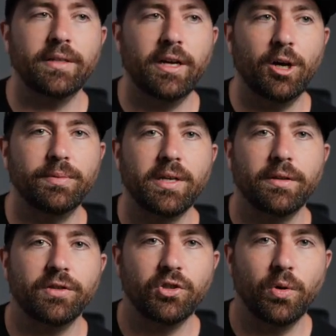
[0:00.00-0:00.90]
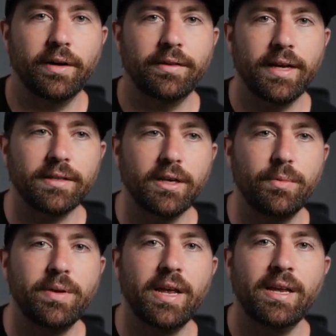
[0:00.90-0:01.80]
to help tell the story. That's gonna
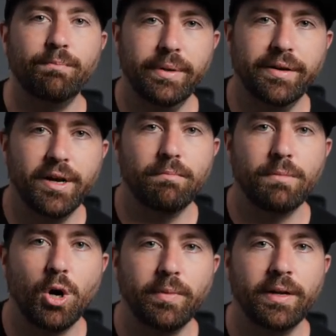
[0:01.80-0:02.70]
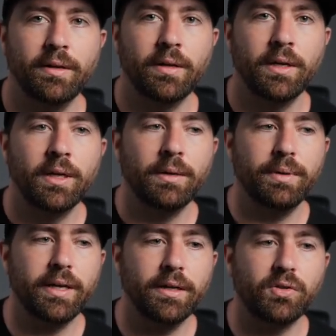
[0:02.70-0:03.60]
be a build-up moment
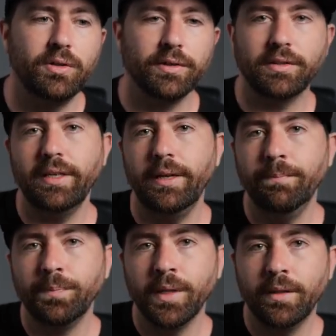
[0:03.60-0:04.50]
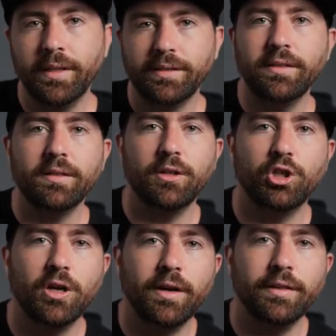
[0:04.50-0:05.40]
because you'll see this is the
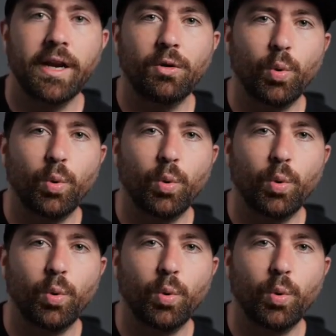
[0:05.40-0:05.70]
shot that I